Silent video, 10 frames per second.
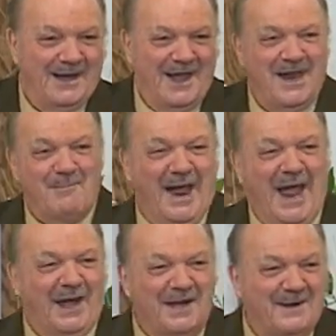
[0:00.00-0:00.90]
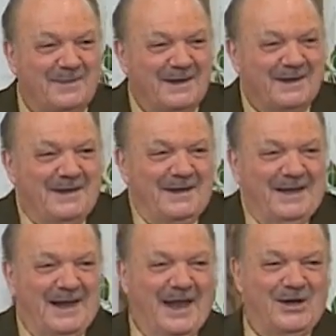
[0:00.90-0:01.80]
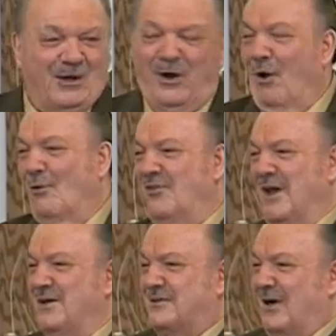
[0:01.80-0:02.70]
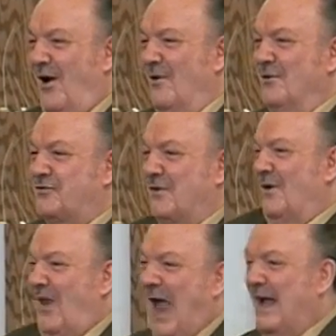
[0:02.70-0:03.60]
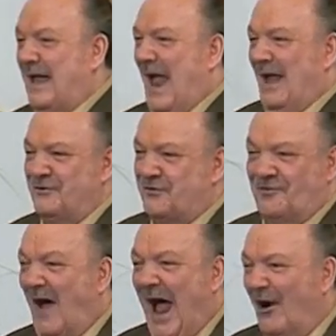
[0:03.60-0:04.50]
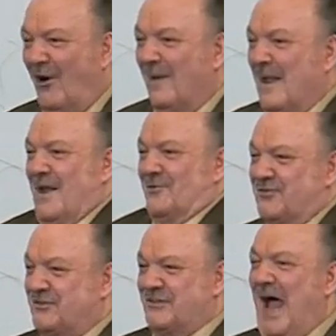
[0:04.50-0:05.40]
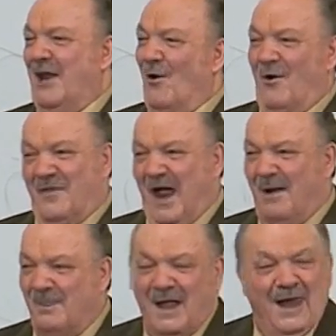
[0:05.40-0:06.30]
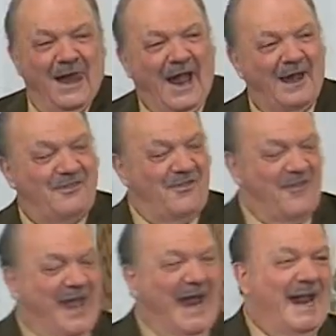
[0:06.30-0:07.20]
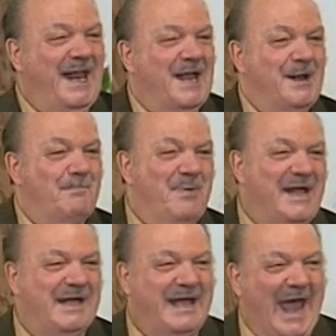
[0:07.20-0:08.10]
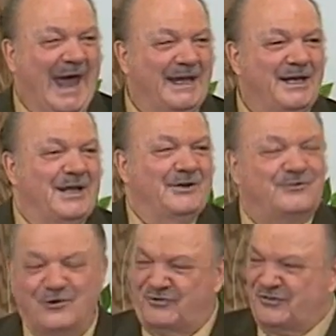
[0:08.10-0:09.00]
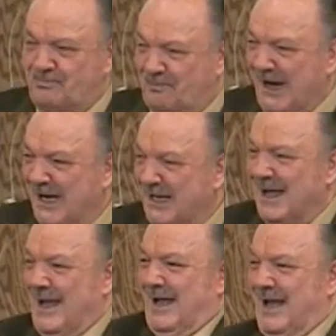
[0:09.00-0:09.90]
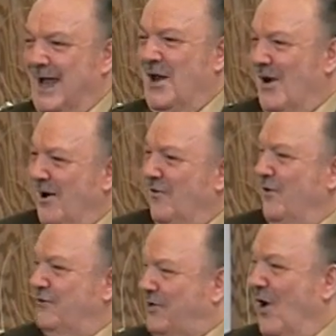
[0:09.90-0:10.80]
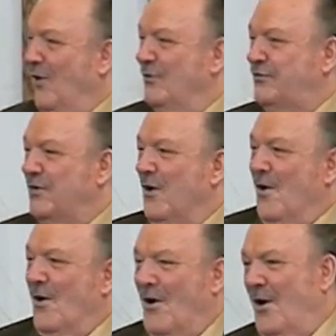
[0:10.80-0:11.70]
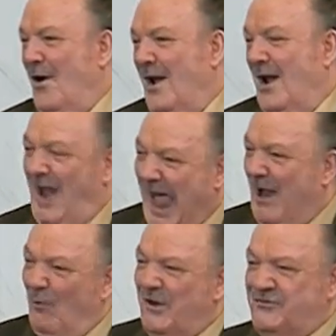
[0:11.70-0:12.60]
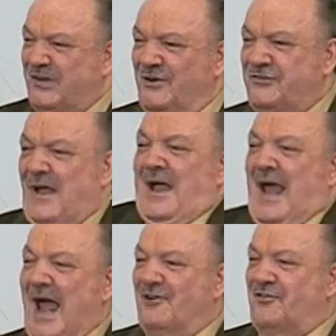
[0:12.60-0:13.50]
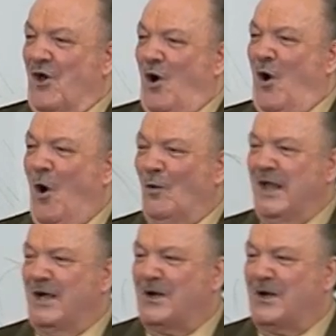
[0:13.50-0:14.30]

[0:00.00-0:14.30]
Amen? And clothing tongues like as fire sat on them. And they began to speak in other tongues or languages as the Holy